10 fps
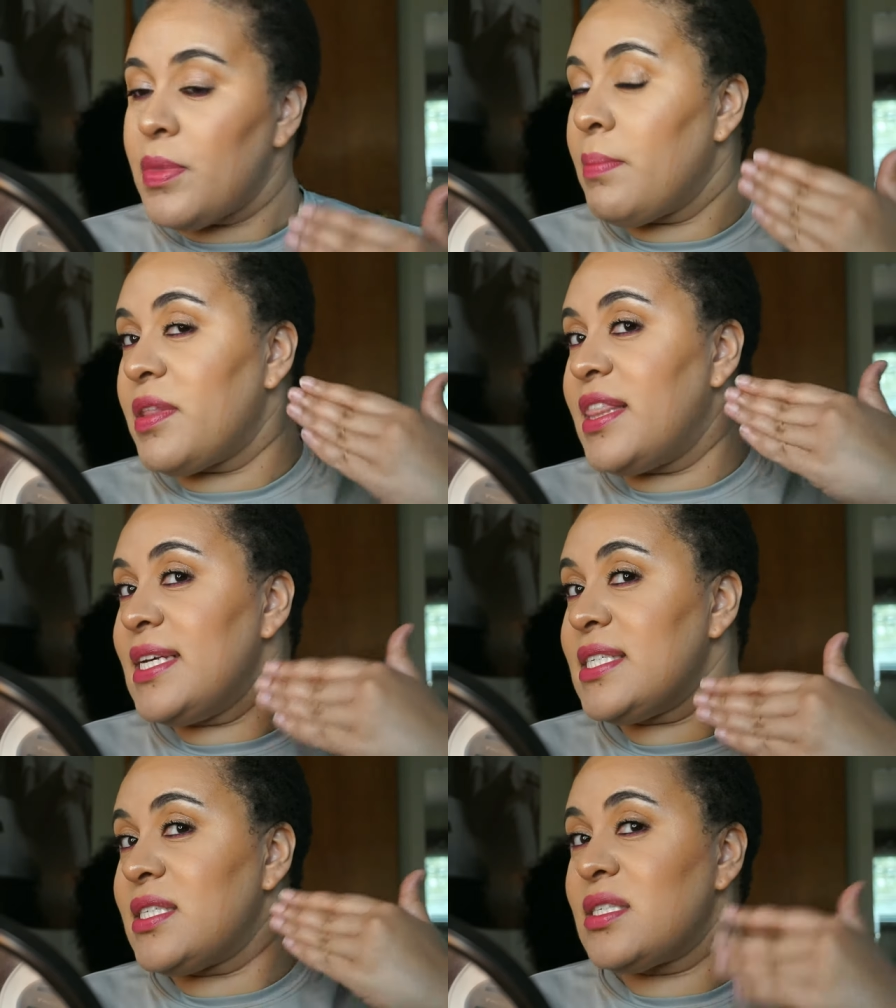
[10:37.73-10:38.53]
But
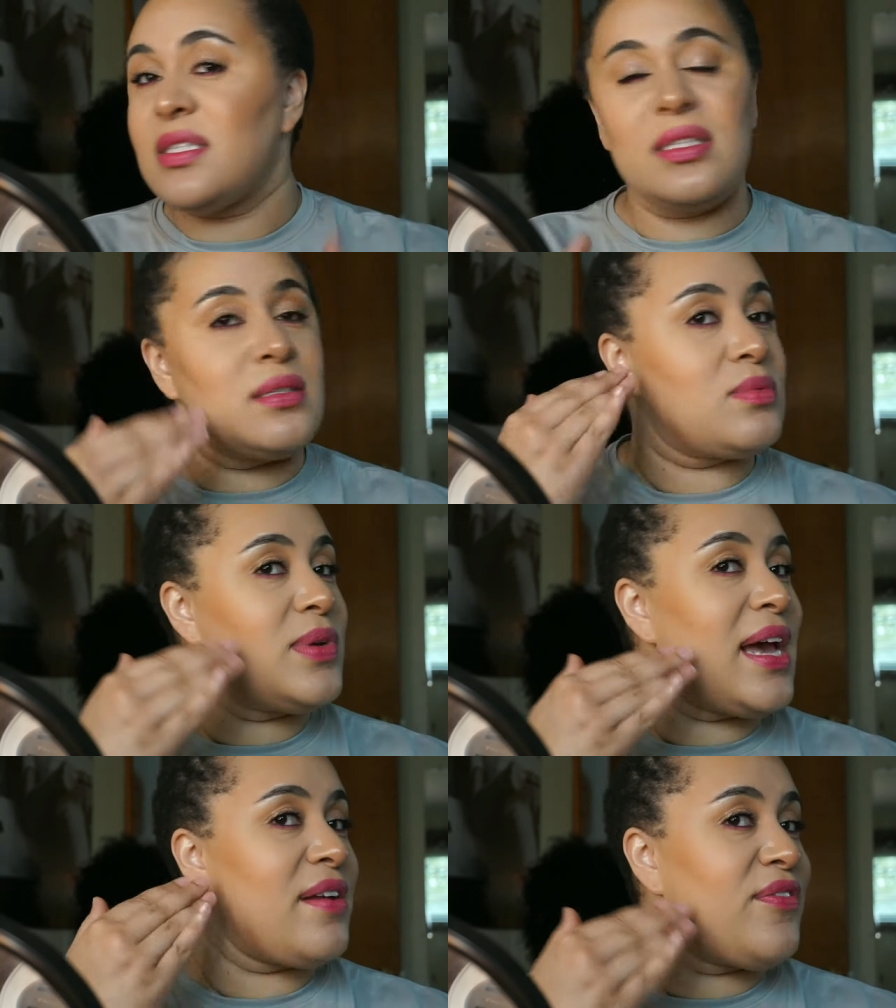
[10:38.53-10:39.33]
this,
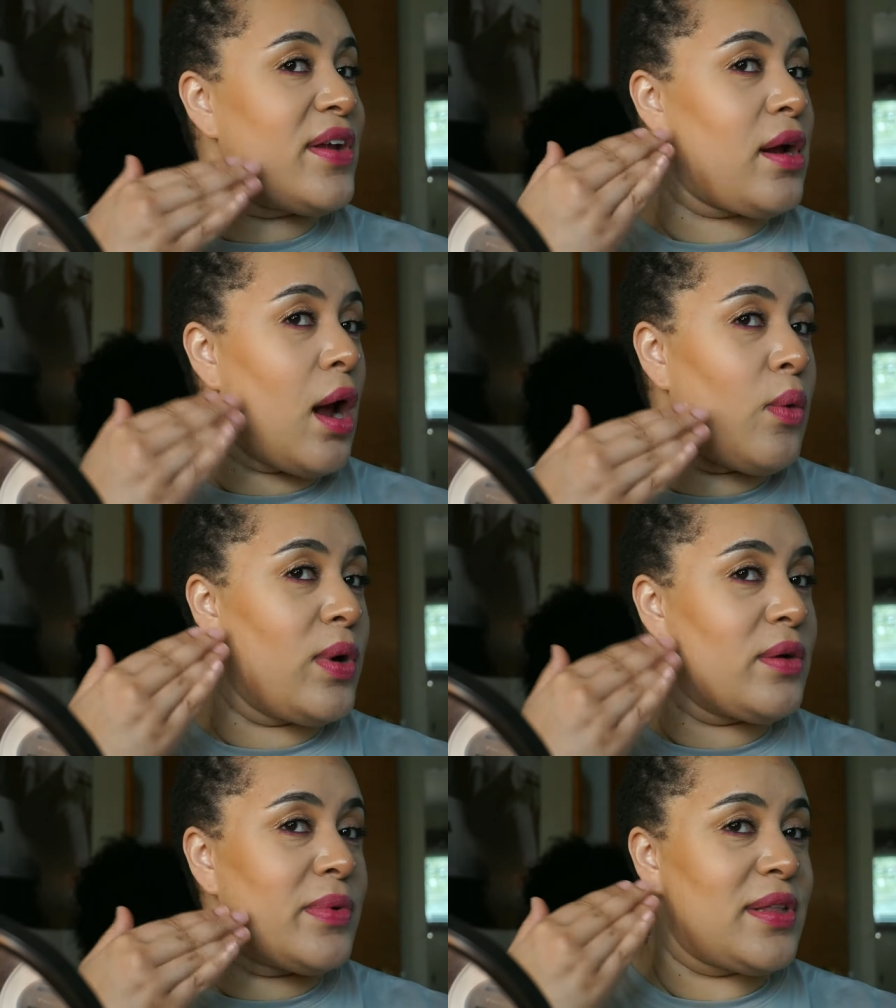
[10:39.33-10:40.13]
we got to figure out
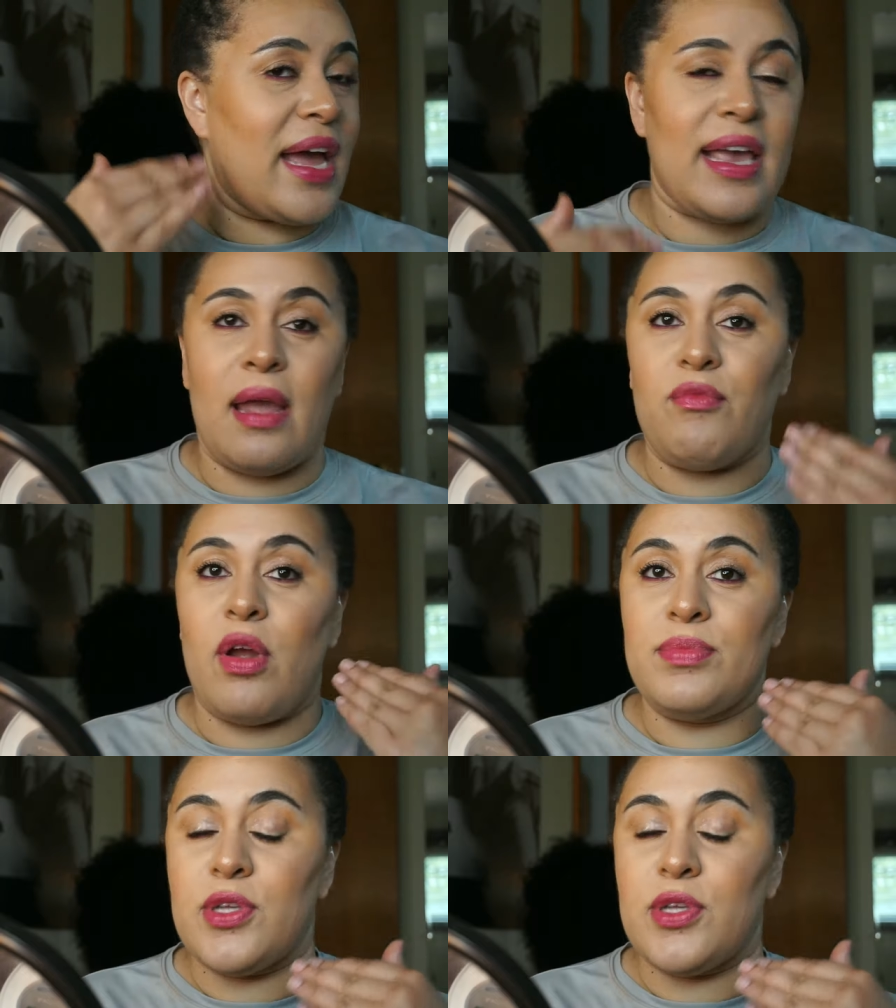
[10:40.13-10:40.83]
where that came from.